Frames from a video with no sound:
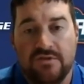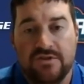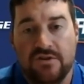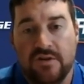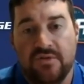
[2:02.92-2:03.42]
our
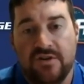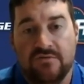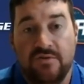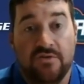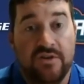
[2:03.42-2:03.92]
returning
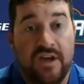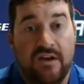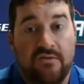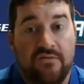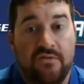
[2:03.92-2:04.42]
players. We only
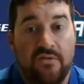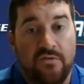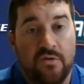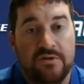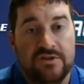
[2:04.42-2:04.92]
have
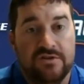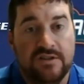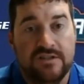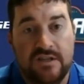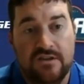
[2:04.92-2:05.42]
4
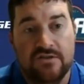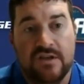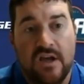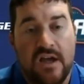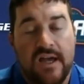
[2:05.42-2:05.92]
returning seniors.